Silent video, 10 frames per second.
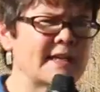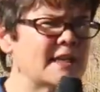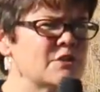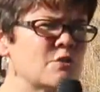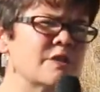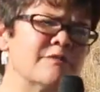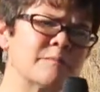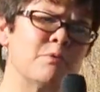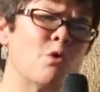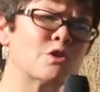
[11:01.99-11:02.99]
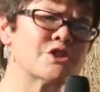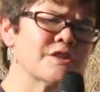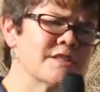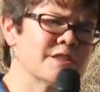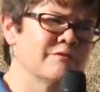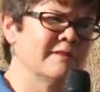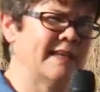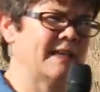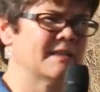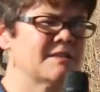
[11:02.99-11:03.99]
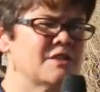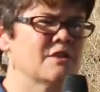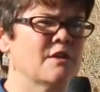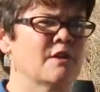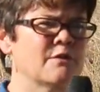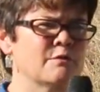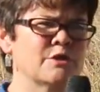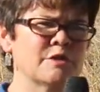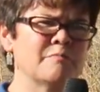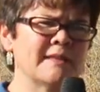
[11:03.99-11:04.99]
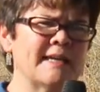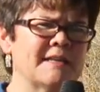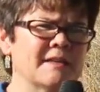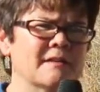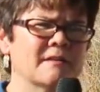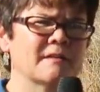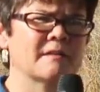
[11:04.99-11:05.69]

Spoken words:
lands or even portions of lands through good planning.